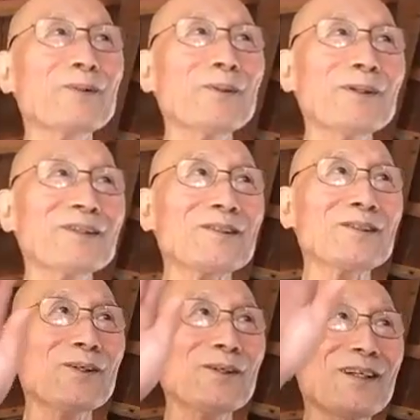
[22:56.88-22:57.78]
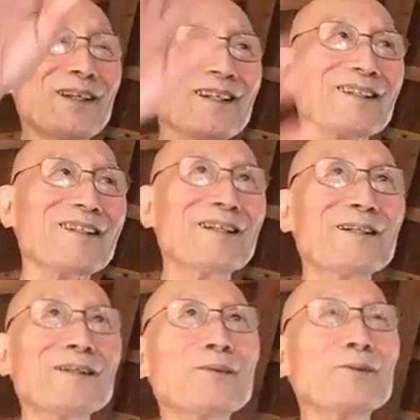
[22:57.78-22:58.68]
who is talking,
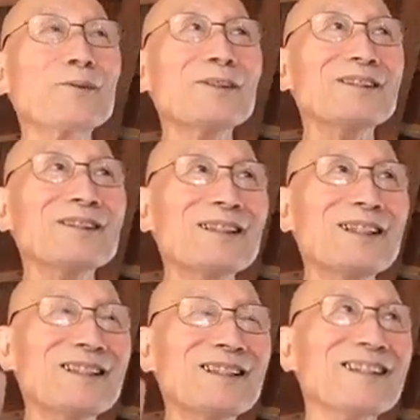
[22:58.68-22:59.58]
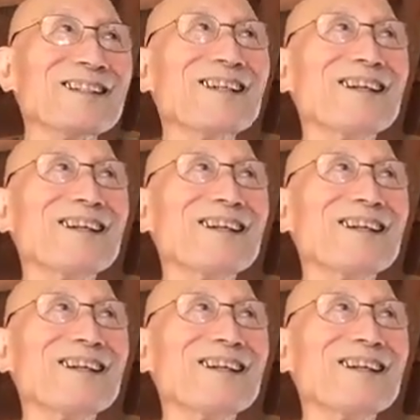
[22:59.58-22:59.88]
who is listening.